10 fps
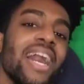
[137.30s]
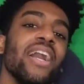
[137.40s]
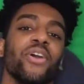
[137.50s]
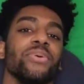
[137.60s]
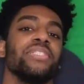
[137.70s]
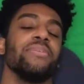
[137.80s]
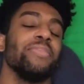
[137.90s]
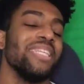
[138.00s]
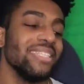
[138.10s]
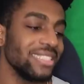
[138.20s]
not going to
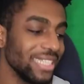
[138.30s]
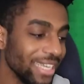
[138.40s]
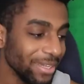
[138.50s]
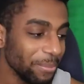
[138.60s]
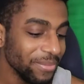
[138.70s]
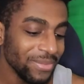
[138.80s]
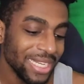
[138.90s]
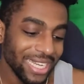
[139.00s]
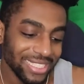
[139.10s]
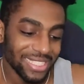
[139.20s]
be the same.
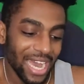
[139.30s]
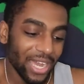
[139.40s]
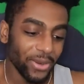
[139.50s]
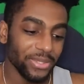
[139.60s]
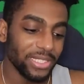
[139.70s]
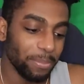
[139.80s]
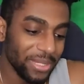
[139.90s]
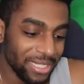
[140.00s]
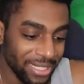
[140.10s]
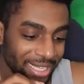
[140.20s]
It's not going to
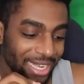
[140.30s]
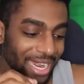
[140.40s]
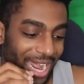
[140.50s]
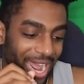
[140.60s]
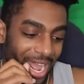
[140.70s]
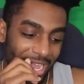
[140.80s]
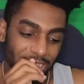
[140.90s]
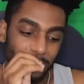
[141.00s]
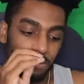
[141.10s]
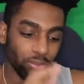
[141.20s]
be
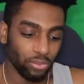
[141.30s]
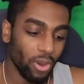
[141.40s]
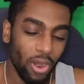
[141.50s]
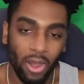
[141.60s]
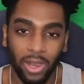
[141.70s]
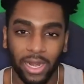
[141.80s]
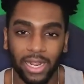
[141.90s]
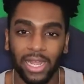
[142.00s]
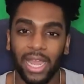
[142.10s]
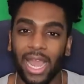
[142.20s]
as broad
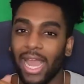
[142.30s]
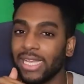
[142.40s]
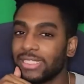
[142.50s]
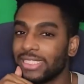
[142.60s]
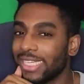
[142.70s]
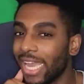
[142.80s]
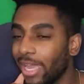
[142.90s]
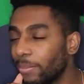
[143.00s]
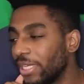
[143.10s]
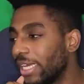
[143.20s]
as the
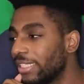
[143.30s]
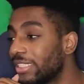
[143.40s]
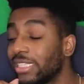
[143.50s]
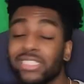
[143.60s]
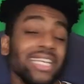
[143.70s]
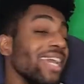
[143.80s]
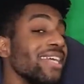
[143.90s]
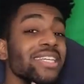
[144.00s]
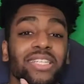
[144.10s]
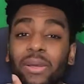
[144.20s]
NBA's list
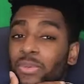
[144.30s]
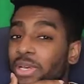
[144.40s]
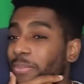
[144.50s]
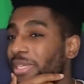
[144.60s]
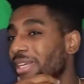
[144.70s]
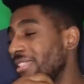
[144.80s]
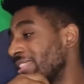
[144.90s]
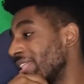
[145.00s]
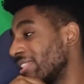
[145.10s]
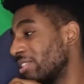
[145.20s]
and the
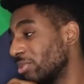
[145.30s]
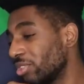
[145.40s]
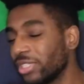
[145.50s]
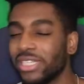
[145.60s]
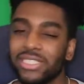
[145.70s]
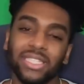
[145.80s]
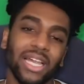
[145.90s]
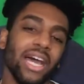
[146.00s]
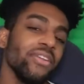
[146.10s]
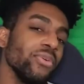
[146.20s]
WNBA's list usually is. A
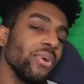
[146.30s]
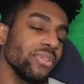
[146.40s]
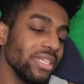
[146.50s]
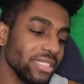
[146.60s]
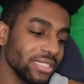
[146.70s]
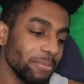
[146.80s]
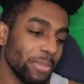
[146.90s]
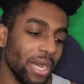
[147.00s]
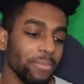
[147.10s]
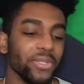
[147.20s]
lot of you all think this is a
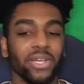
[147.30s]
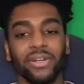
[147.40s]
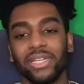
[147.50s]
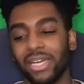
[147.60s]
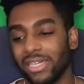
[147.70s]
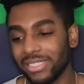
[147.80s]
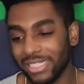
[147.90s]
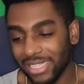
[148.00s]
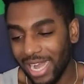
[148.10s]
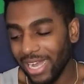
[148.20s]
popularity
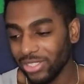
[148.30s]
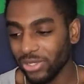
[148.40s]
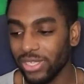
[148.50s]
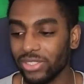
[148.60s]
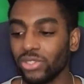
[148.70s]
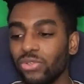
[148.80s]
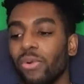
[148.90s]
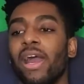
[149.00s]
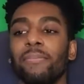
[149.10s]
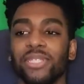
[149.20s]
contest. I tried to
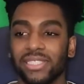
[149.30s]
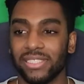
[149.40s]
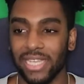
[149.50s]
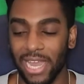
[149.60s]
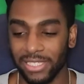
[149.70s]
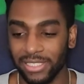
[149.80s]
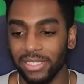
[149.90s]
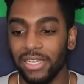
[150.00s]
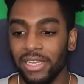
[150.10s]
grab the stats